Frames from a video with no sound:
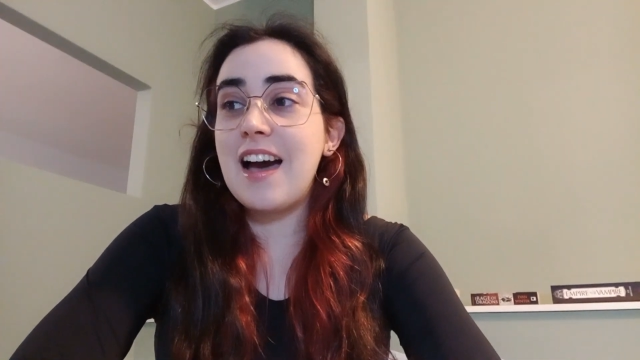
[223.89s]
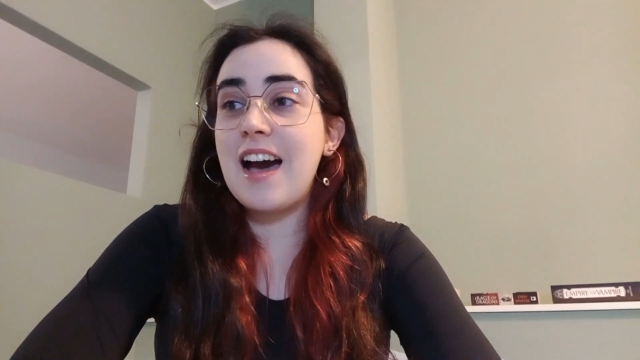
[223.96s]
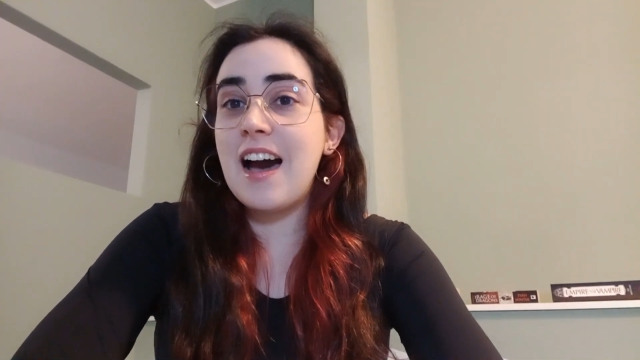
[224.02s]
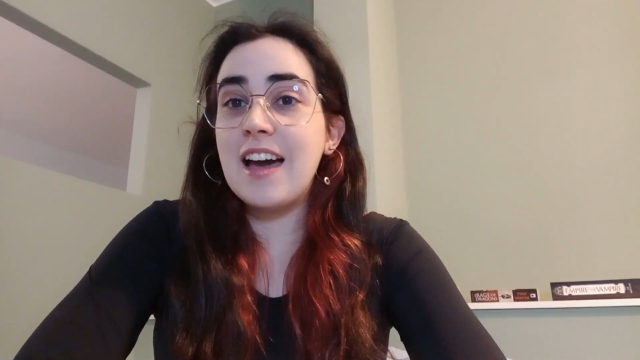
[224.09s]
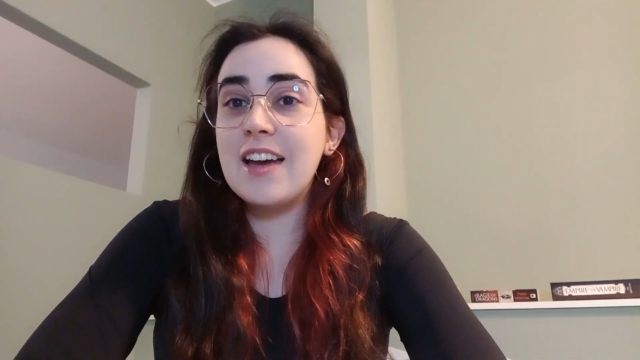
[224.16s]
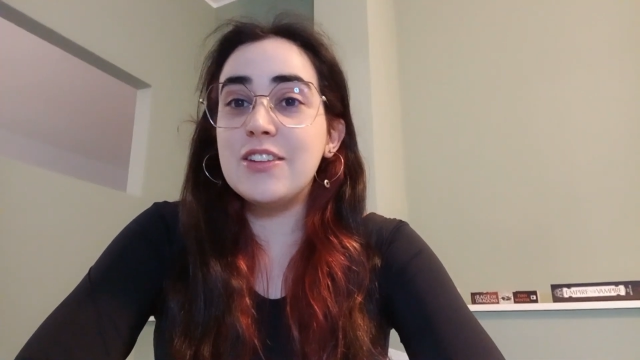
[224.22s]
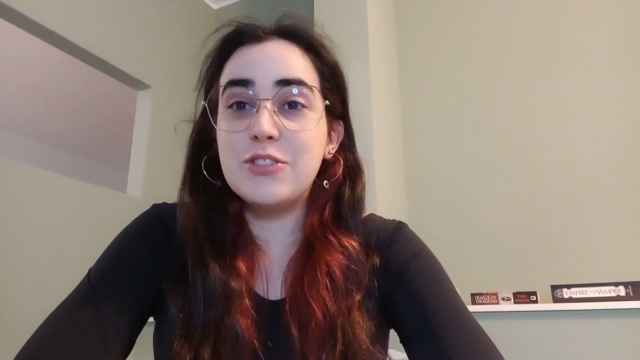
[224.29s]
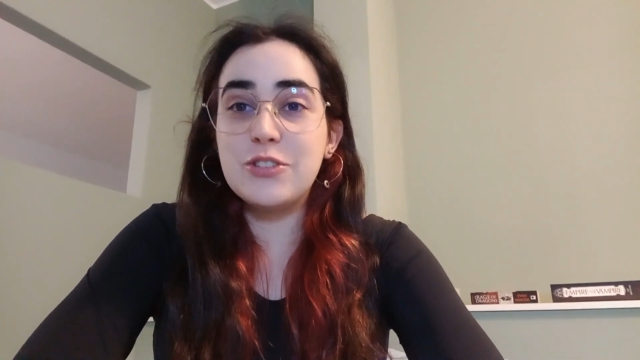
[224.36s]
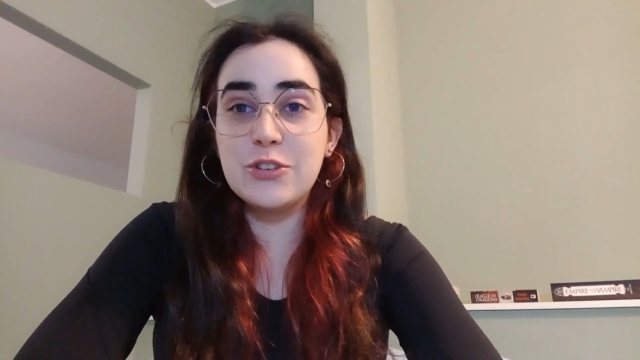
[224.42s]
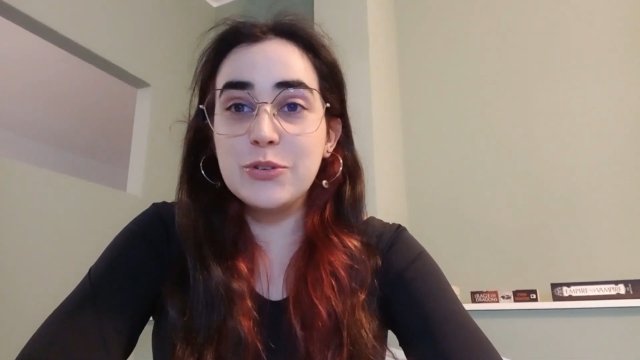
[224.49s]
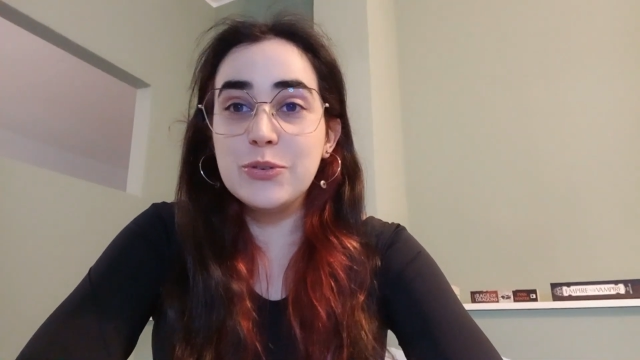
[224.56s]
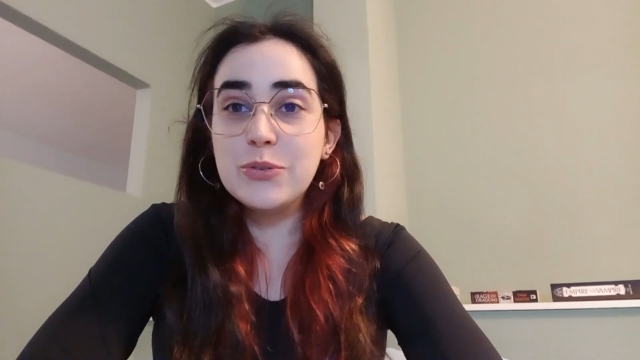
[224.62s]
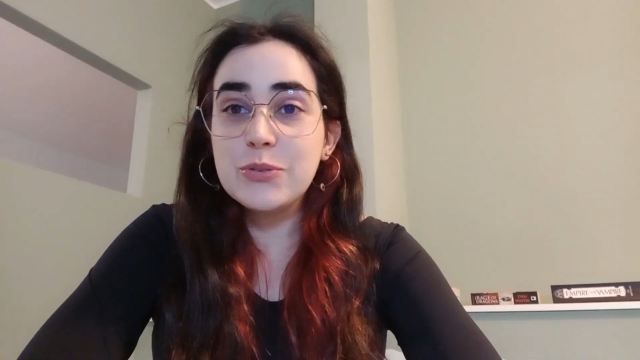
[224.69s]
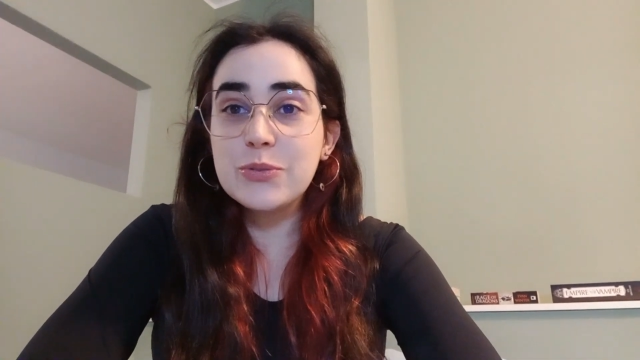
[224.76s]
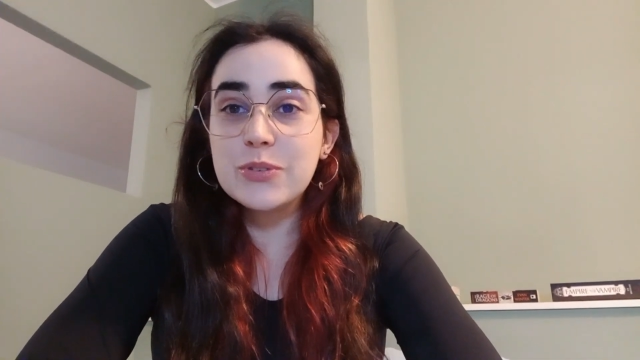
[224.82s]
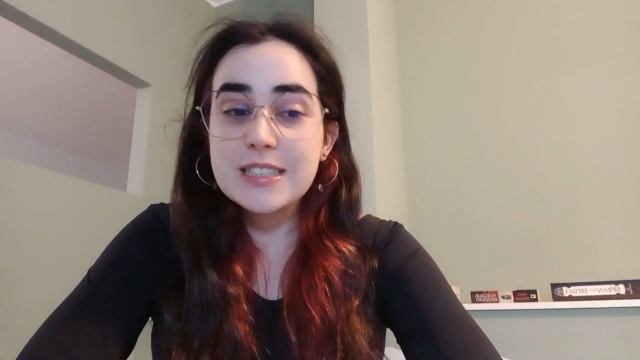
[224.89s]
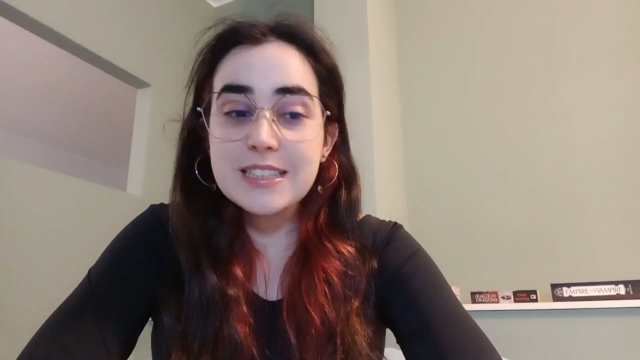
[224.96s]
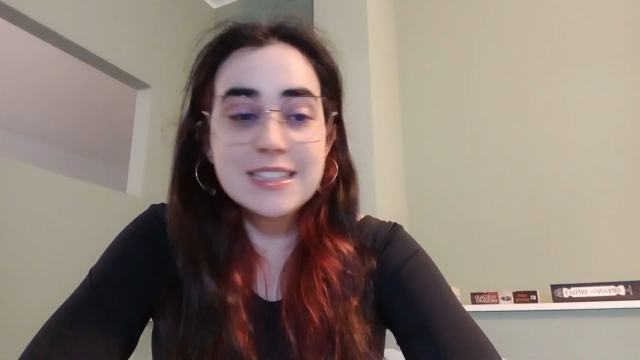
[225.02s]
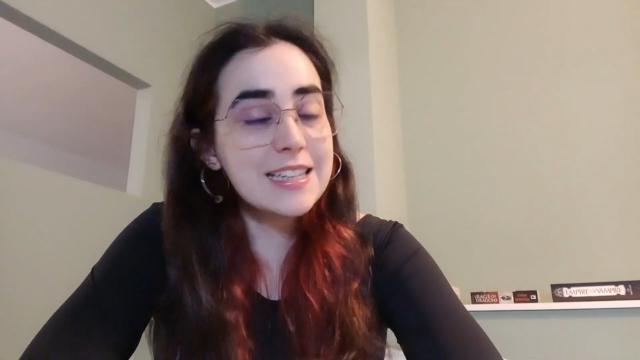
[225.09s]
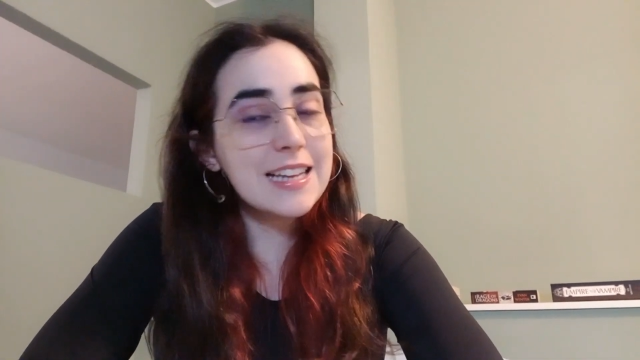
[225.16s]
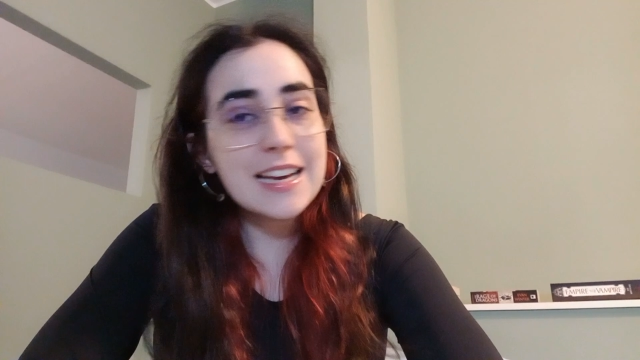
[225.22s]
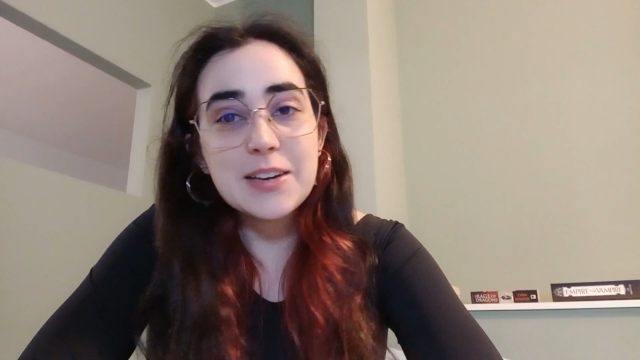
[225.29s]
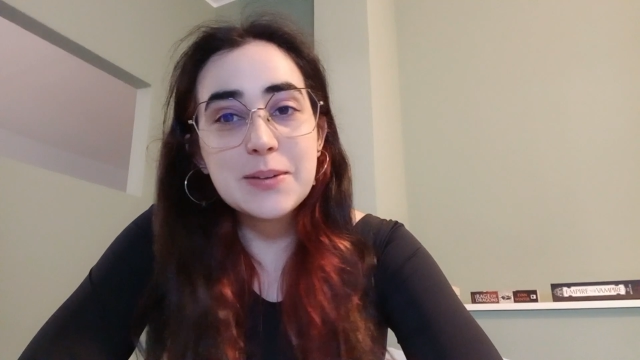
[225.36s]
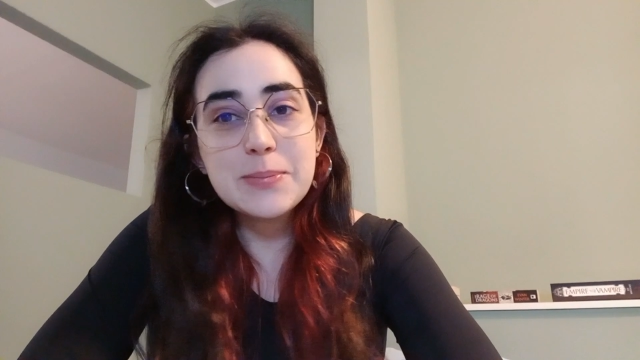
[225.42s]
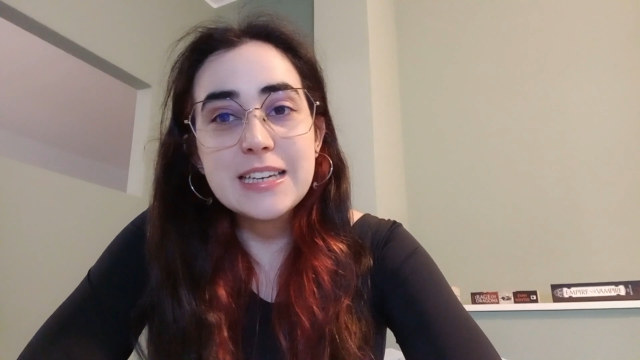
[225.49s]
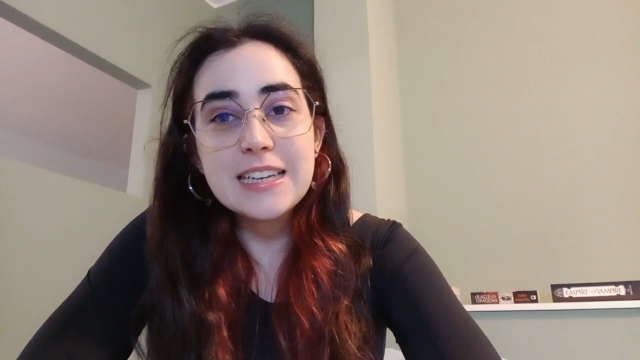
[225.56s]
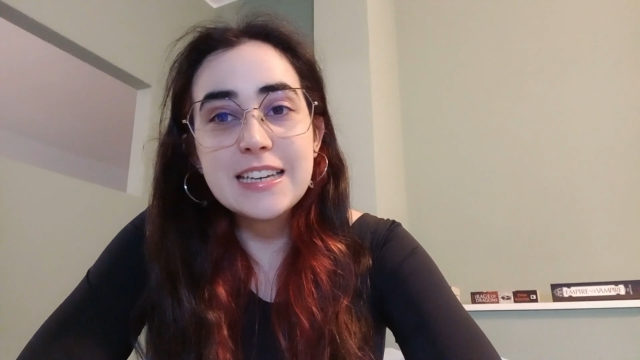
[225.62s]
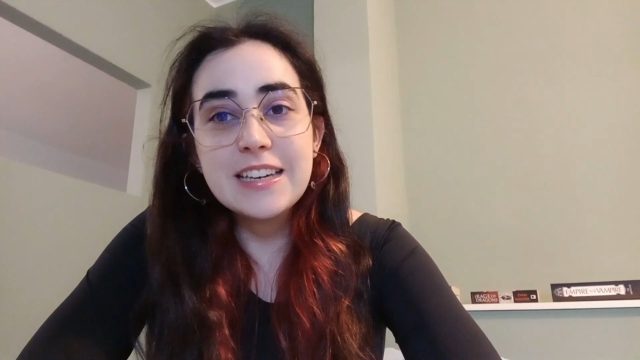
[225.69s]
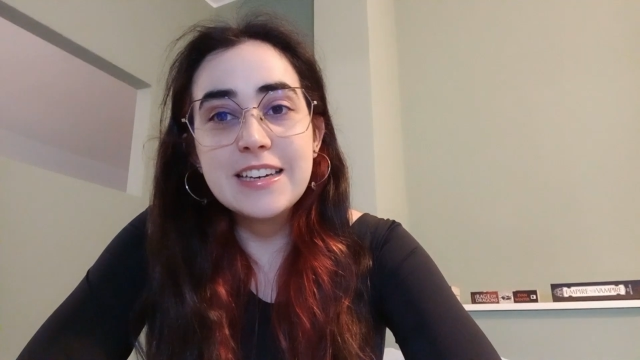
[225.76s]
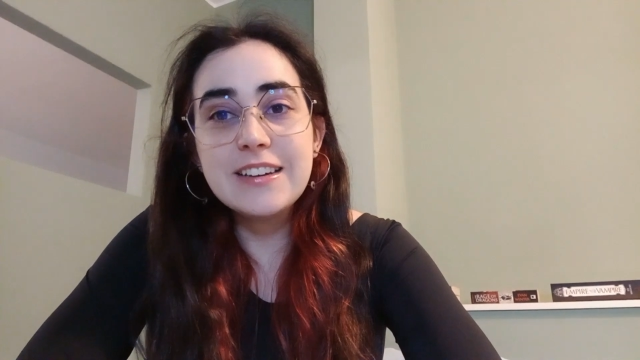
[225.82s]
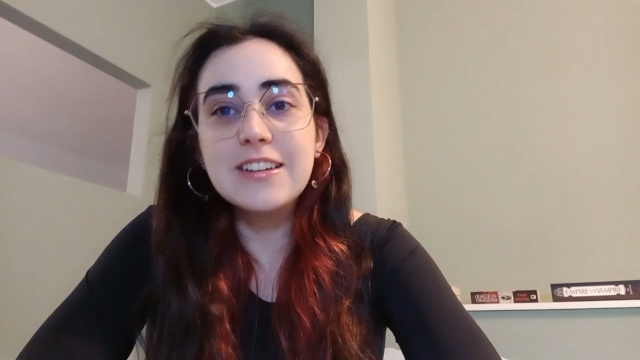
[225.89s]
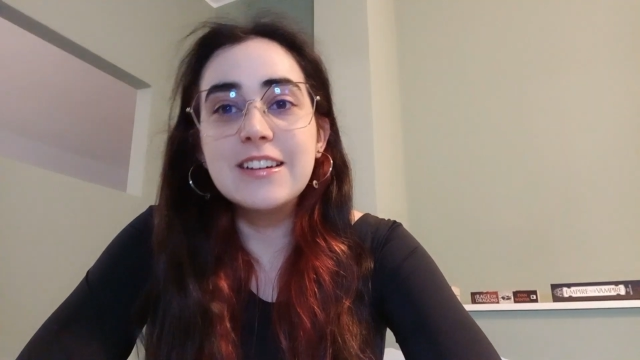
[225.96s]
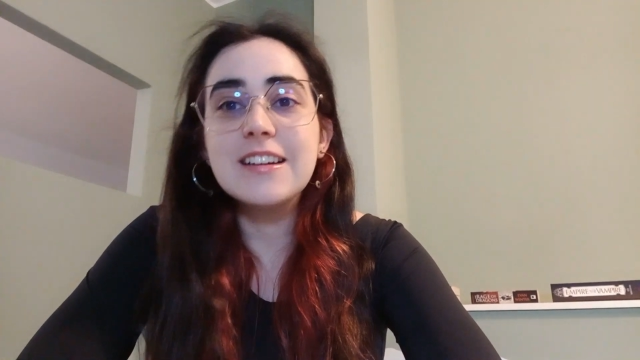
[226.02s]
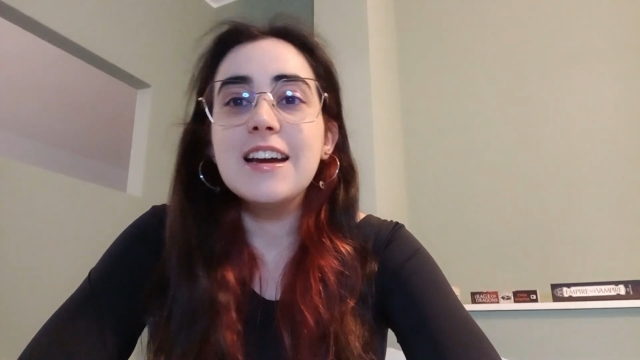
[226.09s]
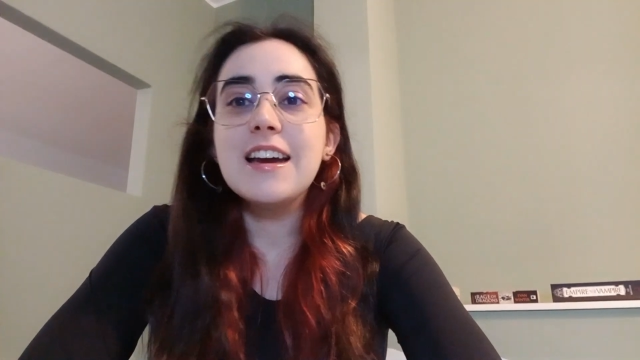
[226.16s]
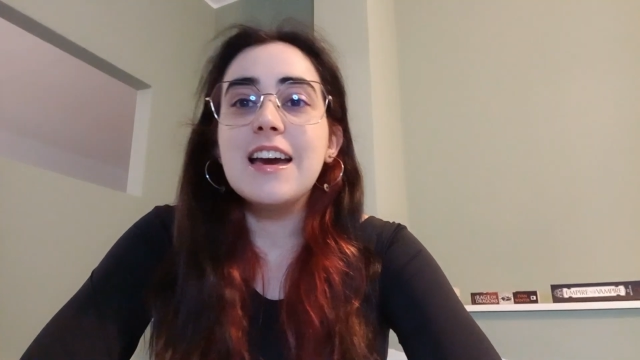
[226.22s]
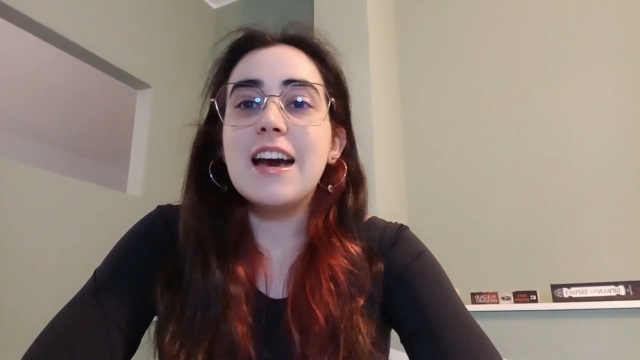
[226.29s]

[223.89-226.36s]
I do really like being here.